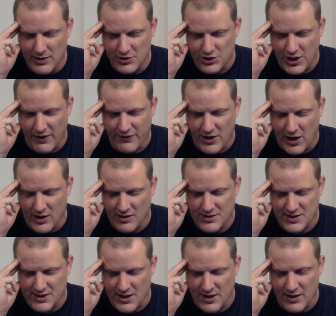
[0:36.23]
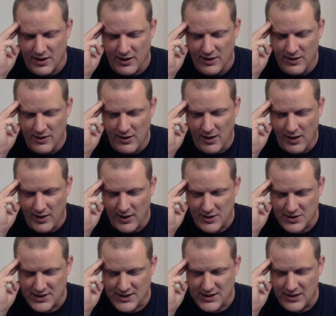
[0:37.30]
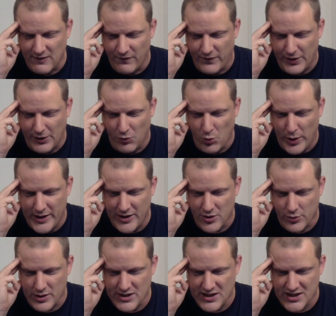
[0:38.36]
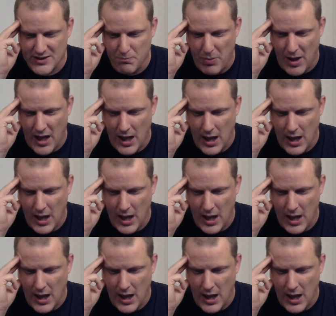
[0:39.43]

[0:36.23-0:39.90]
Jeff Garcia. Just didn't feel quite crisp.